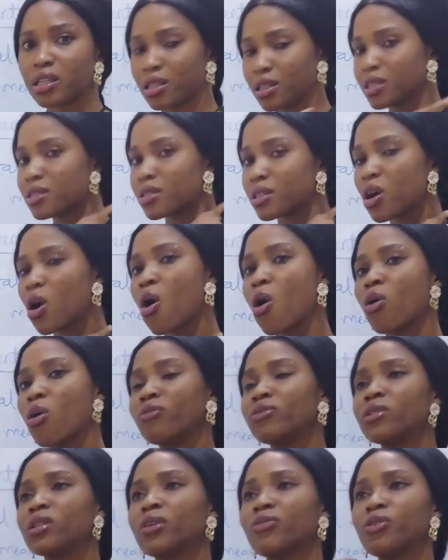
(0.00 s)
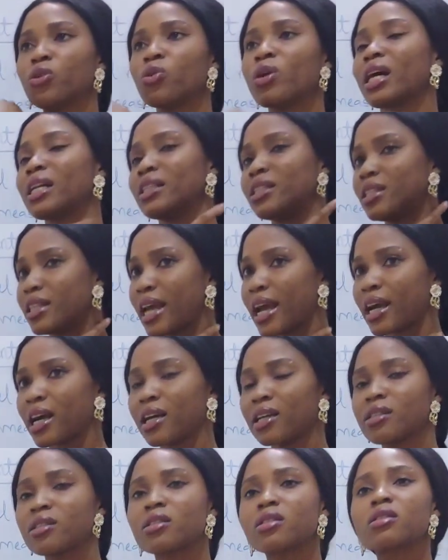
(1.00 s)
It's curved. If you look at the neck,
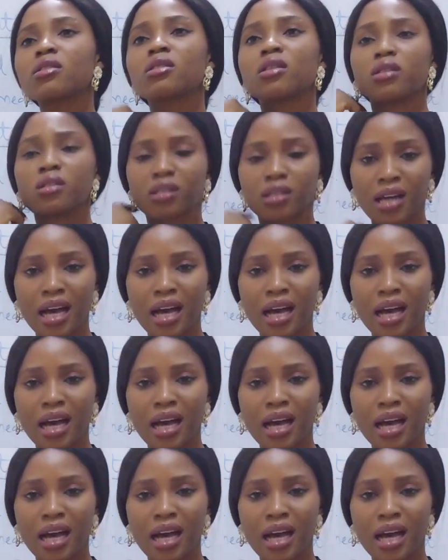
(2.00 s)
it's